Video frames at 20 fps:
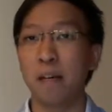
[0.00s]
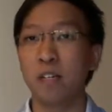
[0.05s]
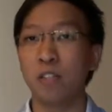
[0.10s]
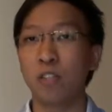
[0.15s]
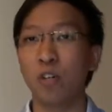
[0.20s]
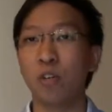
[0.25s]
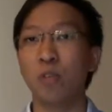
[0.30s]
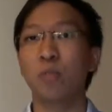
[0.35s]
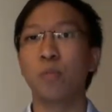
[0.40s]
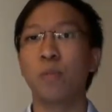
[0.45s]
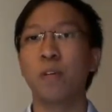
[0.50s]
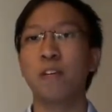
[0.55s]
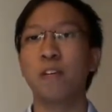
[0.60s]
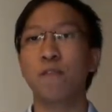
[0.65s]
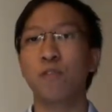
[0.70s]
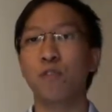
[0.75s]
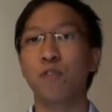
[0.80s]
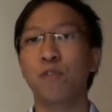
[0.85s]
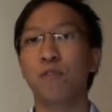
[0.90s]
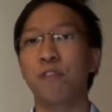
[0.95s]
So,
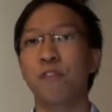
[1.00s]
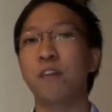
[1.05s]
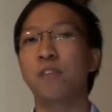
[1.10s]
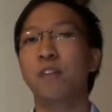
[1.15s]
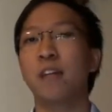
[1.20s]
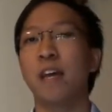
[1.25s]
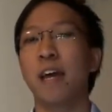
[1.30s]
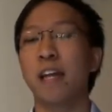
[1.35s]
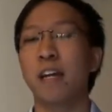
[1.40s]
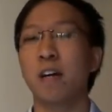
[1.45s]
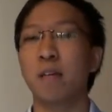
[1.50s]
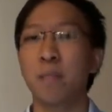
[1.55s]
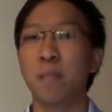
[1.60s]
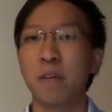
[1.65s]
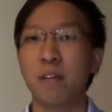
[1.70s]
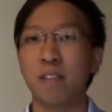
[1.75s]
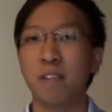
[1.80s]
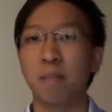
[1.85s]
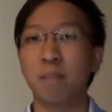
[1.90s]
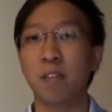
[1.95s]
if you feel that
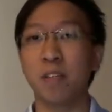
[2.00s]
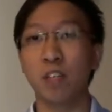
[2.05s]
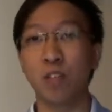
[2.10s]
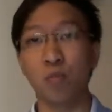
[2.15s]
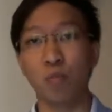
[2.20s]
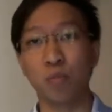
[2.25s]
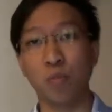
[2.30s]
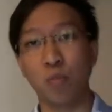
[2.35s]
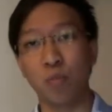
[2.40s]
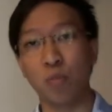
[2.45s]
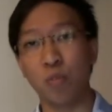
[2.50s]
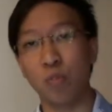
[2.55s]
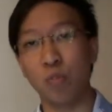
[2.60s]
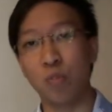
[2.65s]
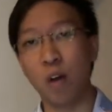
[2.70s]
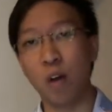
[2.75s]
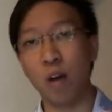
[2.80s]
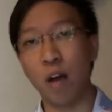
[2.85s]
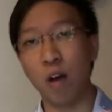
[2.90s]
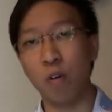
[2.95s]
NLP is something you
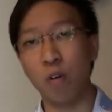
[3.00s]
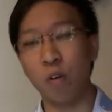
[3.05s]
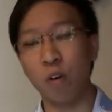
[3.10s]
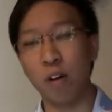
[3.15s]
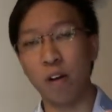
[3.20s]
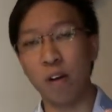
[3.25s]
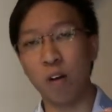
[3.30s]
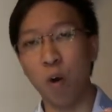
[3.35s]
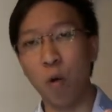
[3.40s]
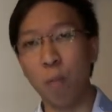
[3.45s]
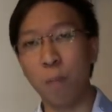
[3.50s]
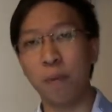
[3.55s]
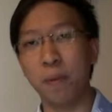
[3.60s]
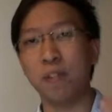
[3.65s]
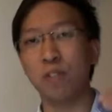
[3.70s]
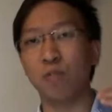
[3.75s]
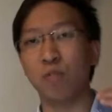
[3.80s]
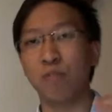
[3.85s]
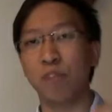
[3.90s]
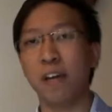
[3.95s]
are
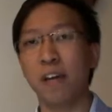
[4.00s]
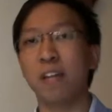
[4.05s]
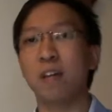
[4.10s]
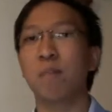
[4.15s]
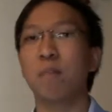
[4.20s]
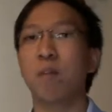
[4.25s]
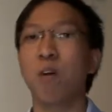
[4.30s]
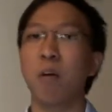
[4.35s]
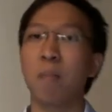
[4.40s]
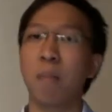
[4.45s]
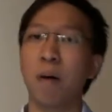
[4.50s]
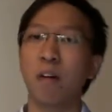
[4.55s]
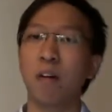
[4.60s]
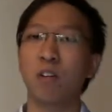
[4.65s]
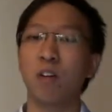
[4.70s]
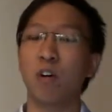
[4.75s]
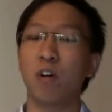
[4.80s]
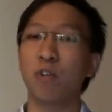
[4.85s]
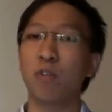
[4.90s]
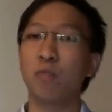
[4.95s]
open to find out more
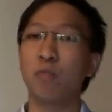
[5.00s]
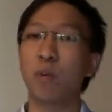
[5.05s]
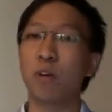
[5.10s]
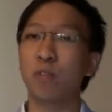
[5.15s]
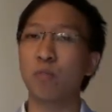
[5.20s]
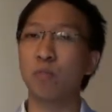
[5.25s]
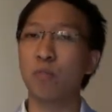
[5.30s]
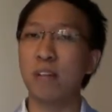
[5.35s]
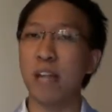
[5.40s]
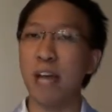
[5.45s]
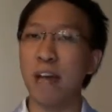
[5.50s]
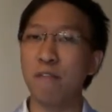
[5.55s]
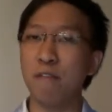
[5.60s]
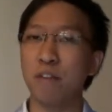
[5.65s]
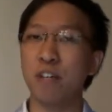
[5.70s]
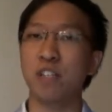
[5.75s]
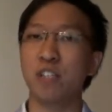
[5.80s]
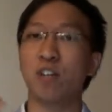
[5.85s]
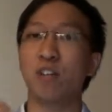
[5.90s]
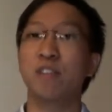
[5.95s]
about, or you want to
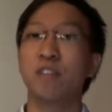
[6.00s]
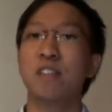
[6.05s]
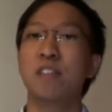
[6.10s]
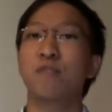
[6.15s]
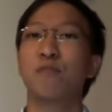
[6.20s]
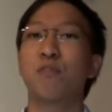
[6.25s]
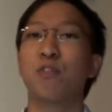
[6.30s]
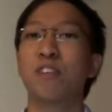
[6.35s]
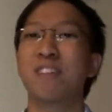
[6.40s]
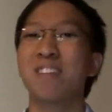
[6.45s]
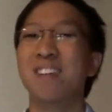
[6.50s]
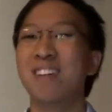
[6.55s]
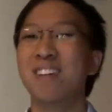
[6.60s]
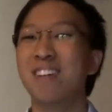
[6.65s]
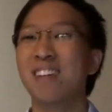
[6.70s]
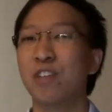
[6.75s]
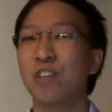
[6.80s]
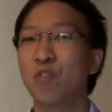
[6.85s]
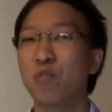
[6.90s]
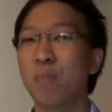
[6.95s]
leverage on this
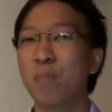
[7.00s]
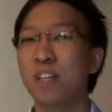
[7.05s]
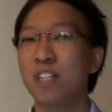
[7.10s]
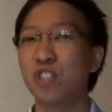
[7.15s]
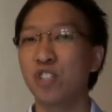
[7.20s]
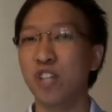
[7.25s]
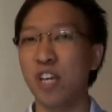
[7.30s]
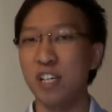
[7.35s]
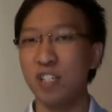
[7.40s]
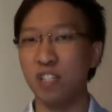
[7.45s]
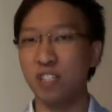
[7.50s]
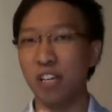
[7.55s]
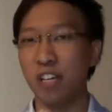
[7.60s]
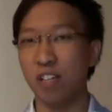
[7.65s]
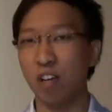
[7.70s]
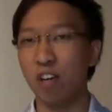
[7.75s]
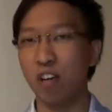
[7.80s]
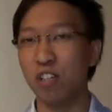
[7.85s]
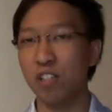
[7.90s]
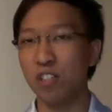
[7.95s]
40-year human change
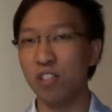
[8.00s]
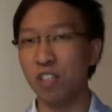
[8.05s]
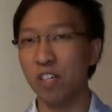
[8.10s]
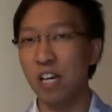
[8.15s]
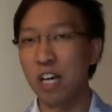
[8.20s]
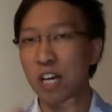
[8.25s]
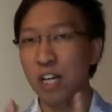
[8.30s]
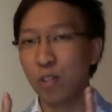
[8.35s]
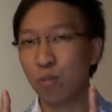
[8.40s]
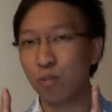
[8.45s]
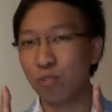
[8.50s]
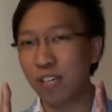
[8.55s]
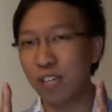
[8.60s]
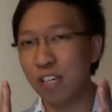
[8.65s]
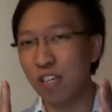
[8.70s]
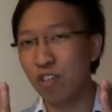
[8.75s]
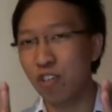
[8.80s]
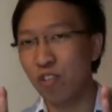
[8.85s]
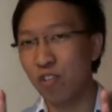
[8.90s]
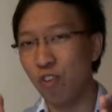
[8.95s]
technology to
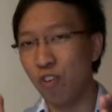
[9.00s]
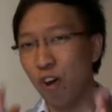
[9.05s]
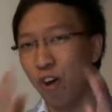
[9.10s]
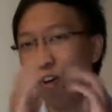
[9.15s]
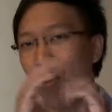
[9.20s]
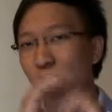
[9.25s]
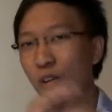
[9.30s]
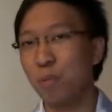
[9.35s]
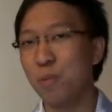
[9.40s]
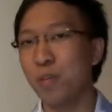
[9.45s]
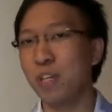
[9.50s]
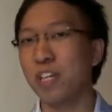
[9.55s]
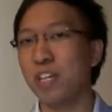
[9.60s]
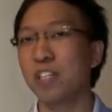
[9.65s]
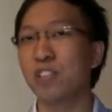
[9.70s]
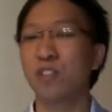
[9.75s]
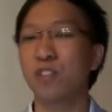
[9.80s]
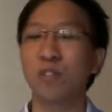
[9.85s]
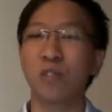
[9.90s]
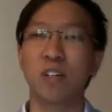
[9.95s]
take your
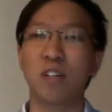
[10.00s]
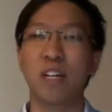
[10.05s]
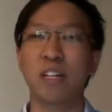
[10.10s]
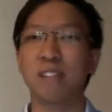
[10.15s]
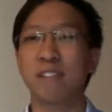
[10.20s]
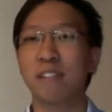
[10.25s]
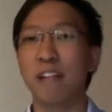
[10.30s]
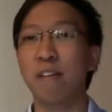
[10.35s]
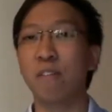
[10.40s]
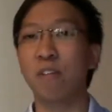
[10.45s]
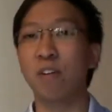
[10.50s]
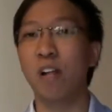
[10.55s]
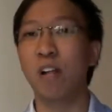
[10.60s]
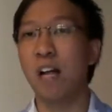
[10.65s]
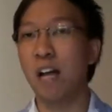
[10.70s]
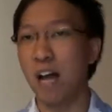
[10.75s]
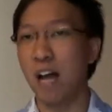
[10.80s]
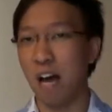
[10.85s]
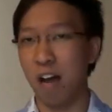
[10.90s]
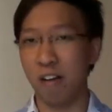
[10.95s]
communication to the next level,
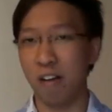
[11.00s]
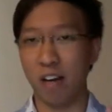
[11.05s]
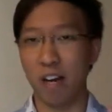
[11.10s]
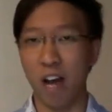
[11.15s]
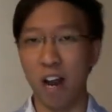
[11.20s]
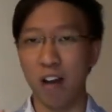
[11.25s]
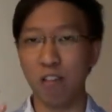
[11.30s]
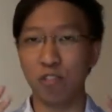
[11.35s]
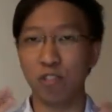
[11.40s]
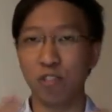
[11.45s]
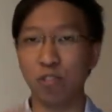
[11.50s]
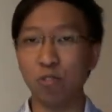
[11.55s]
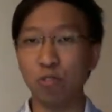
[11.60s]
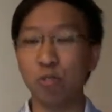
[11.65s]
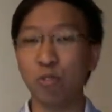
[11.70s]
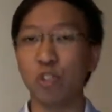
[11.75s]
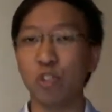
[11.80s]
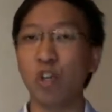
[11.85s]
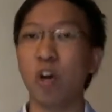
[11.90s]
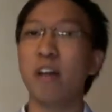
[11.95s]
I encourage you
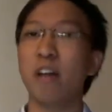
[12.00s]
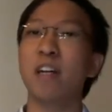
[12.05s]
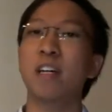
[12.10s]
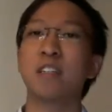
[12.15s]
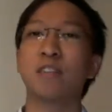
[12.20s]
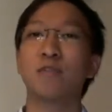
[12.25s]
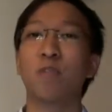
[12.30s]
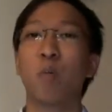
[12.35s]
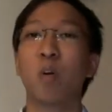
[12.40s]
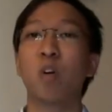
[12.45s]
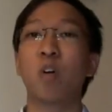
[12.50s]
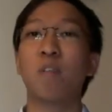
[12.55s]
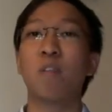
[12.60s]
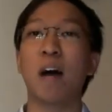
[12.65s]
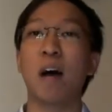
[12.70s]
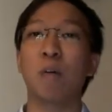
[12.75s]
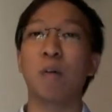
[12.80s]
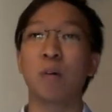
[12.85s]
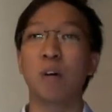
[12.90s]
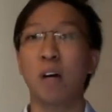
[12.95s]
to join us for one of
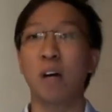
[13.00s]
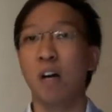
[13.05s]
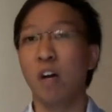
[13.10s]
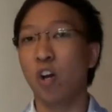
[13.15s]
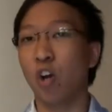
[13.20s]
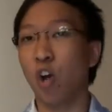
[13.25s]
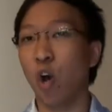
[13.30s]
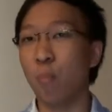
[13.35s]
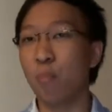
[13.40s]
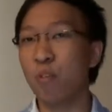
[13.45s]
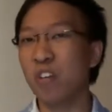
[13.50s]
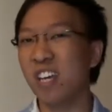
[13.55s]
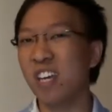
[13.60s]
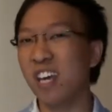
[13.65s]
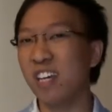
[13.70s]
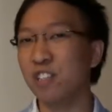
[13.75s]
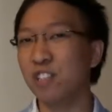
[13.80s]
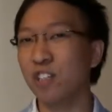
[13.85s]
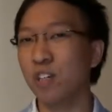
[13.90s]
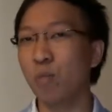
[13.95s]
our
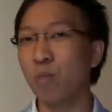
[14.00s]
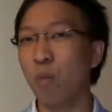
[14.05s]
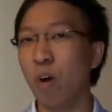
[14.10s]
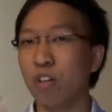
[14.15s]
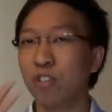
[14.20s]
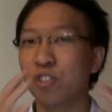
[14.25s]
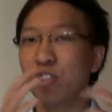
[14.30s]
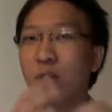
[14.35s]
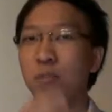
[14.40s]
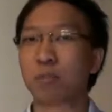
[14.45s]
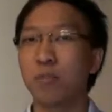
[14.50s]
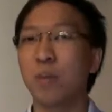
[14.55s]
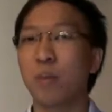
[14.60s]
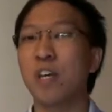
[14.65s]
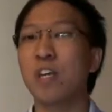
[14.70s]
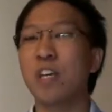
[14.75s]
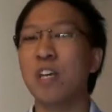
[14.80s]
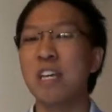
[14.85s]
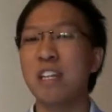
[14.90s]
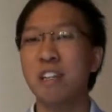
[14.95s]
communication workshops
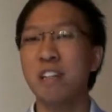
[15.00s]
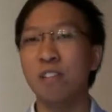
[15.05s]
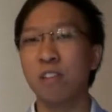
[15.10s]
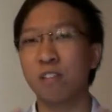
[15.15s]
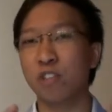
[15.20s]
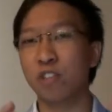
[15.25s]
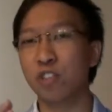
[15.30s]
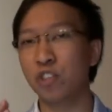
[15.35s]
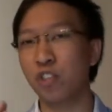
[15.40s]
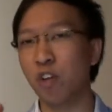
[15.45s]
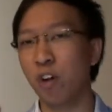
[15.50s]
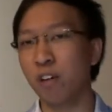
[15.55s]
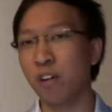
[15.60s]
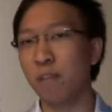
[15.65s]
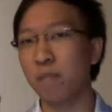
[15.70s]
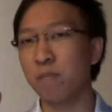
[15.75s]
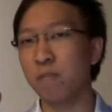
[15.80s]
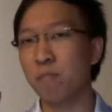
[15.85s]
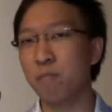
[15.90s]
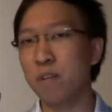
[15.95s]
where in the
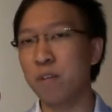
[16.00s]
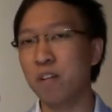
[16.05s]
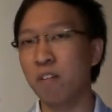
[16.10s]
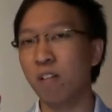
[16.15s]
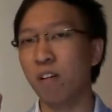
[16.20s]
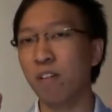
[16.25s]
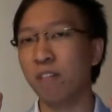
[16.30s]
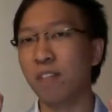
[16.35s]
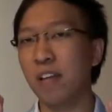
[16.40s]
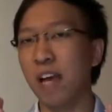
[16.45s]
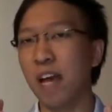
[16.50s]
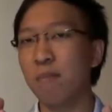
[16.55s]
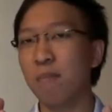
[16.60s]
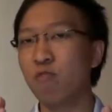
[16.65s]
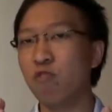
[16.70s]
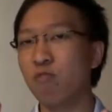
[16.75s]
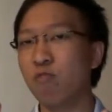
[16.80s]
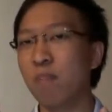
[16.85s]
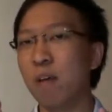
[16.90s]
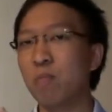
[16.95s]
short period of
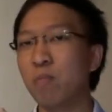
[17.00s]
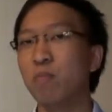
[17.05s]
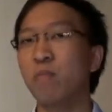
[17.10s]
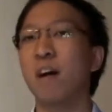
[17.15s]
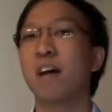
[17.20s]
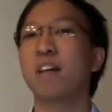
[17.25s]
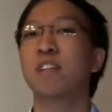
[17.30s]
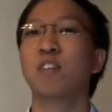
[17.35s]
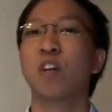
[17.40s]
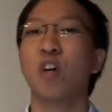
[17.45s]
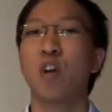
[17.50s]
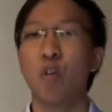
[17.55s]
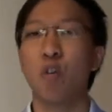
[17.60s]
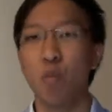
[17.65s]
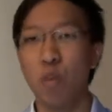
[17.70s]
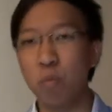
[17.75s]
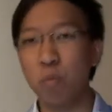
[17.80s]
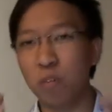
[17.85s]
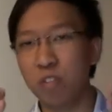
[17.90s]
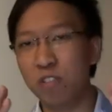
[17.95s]
time you spend with us,
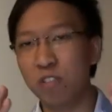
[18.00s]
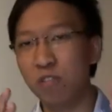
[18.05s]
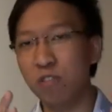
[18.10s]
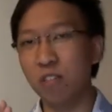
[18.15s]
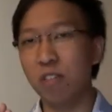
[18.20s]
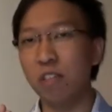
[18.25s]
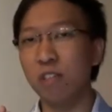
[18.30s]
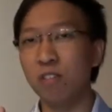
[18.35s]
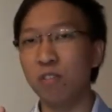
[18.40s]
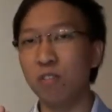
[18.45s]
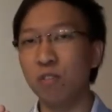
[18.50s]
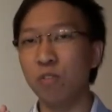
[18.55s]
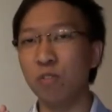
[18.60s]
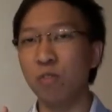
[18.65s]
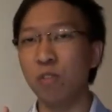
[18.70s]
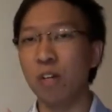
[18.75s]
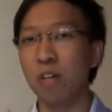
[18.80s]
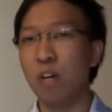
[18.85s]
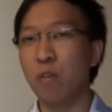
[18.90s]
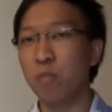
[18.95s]
we will drill
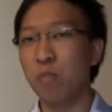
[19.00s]
you,